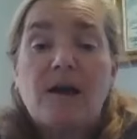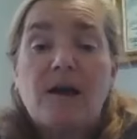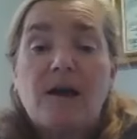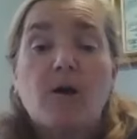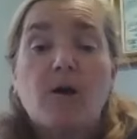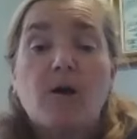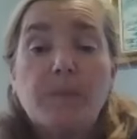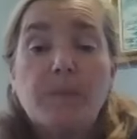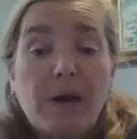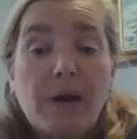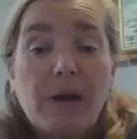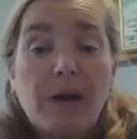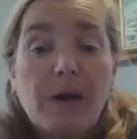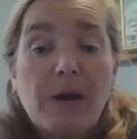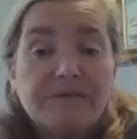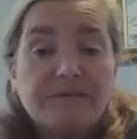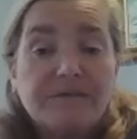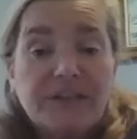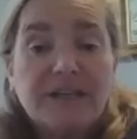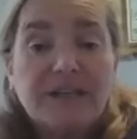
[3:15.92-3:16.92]
our pod
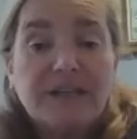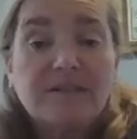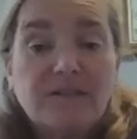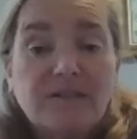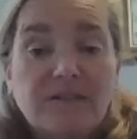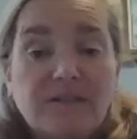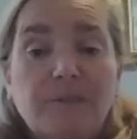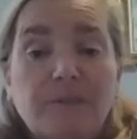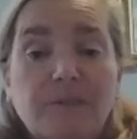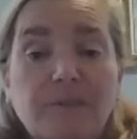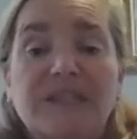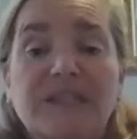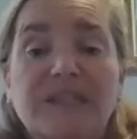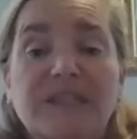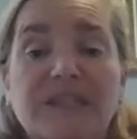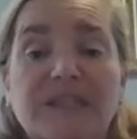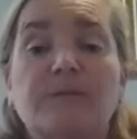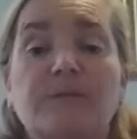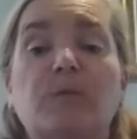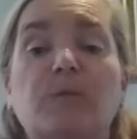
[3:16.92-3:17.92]
of kids
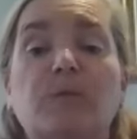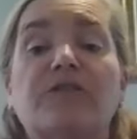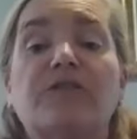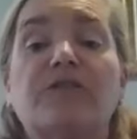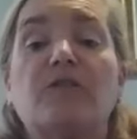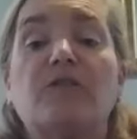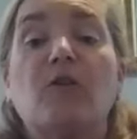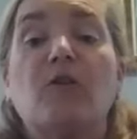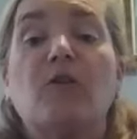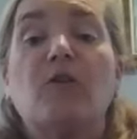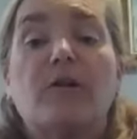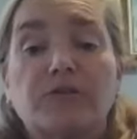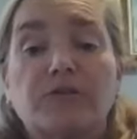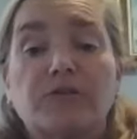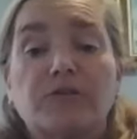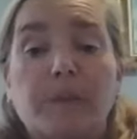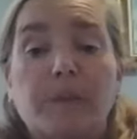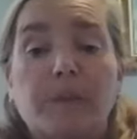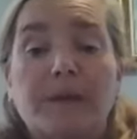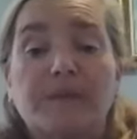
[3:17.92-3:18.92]
mixed in with a
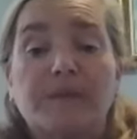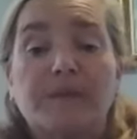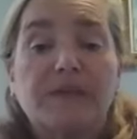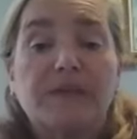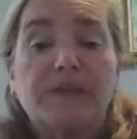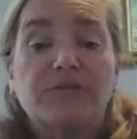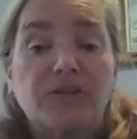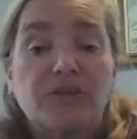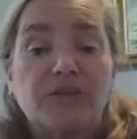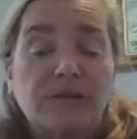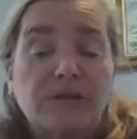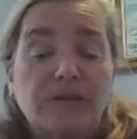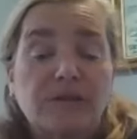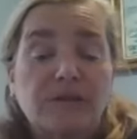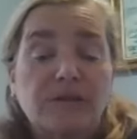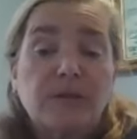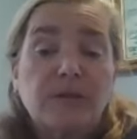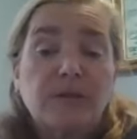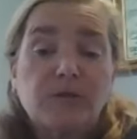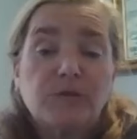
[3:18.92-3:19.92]
larger population.
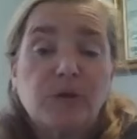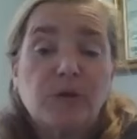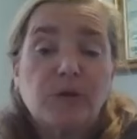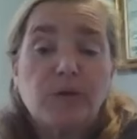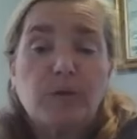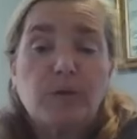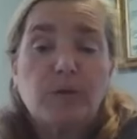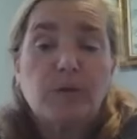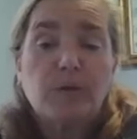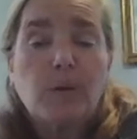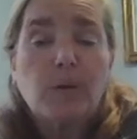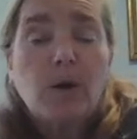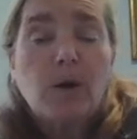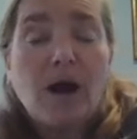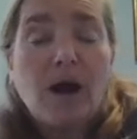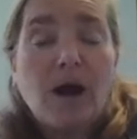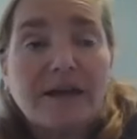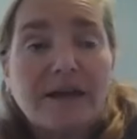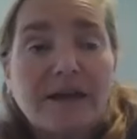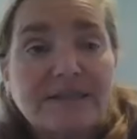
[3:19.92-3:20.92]
So
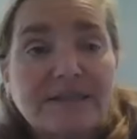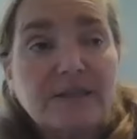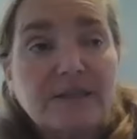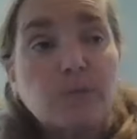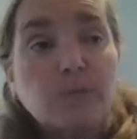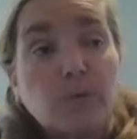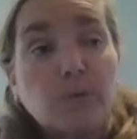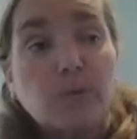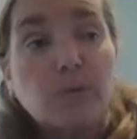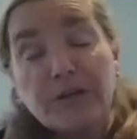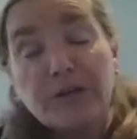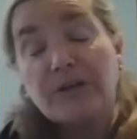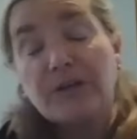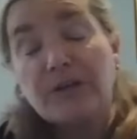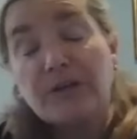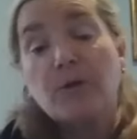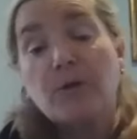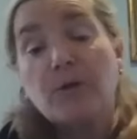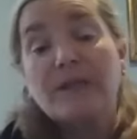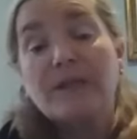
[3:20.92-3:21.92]
I said, we're gonna
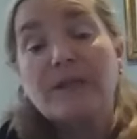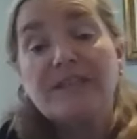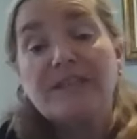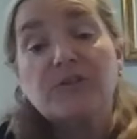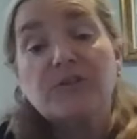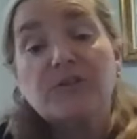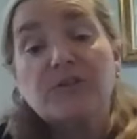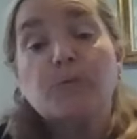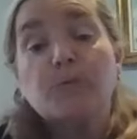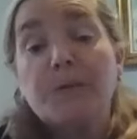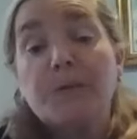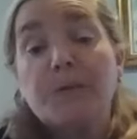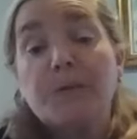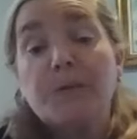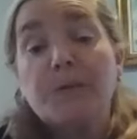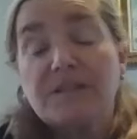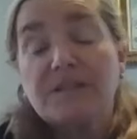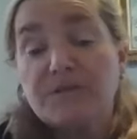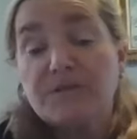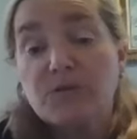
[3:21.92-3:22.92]
go at least 3
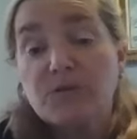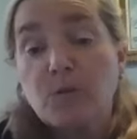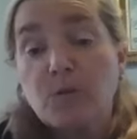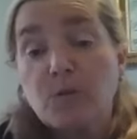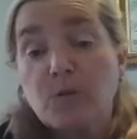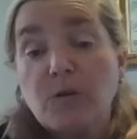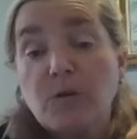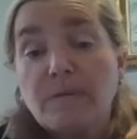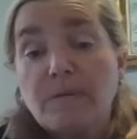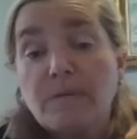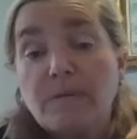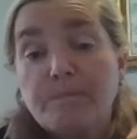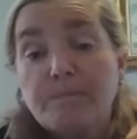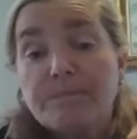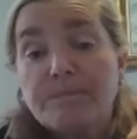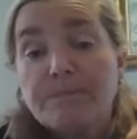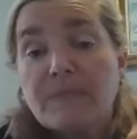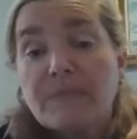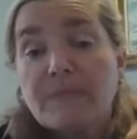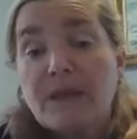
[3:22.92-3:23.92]
weeks of school
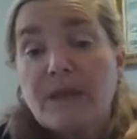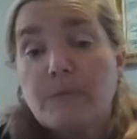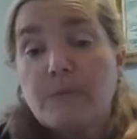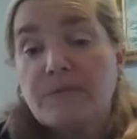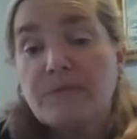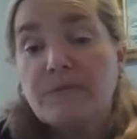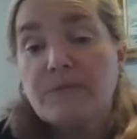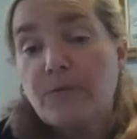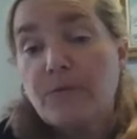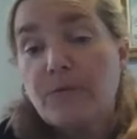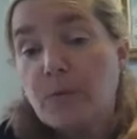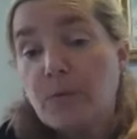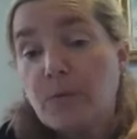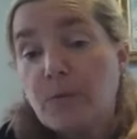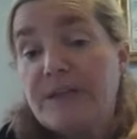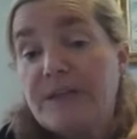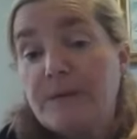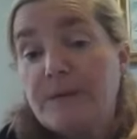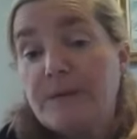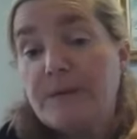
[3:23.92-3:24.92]
before
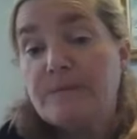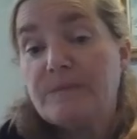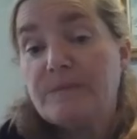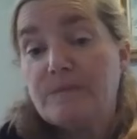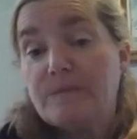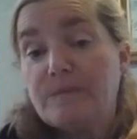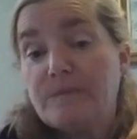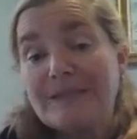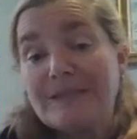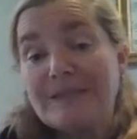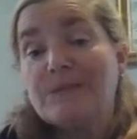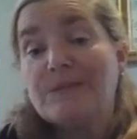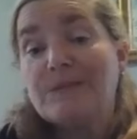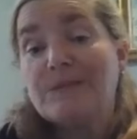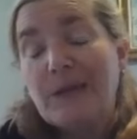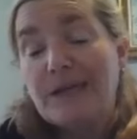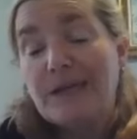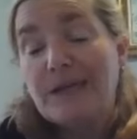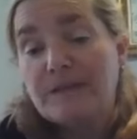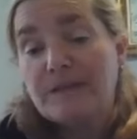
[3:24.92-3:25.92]
we
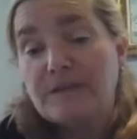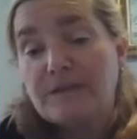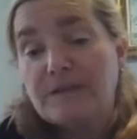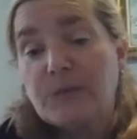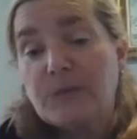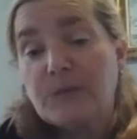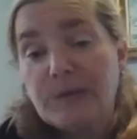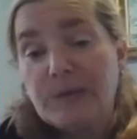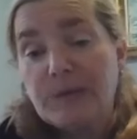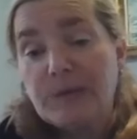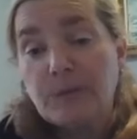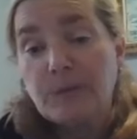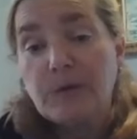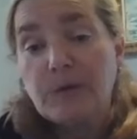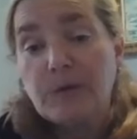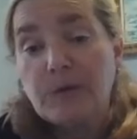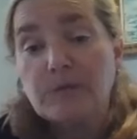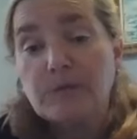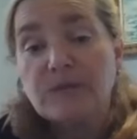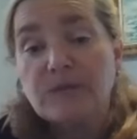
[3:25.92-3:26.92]
expand into bigger
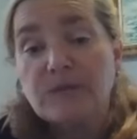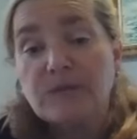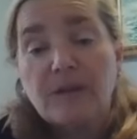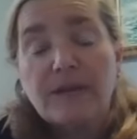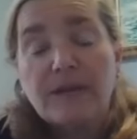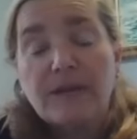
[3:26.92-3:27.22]
boats